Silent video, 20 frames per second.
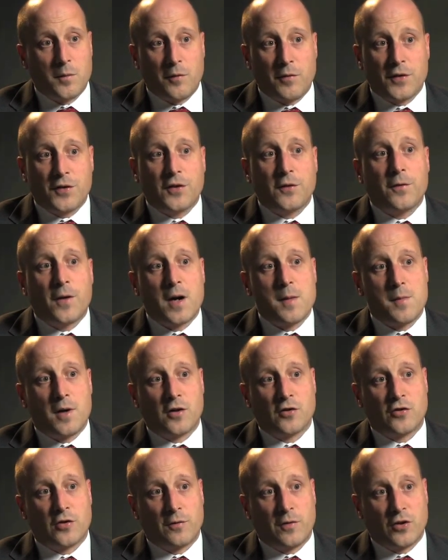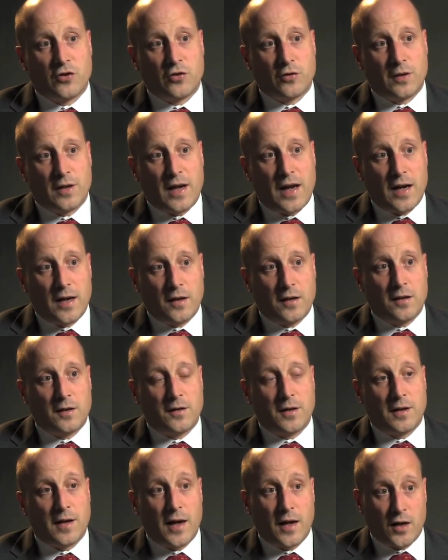But this is very much a vision
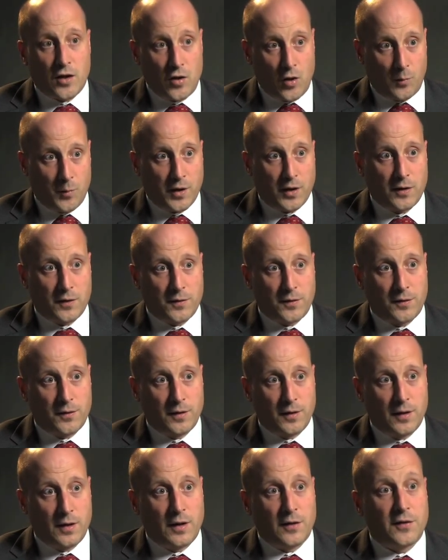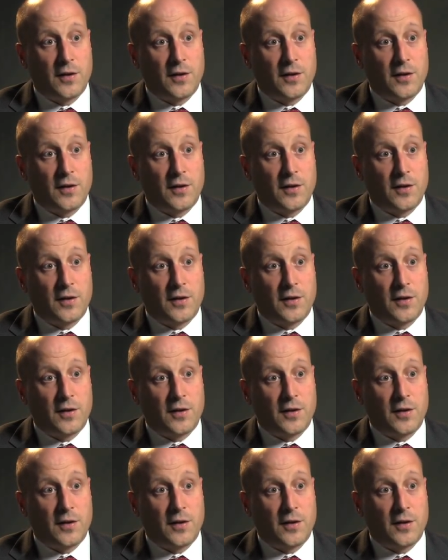anchored in economics.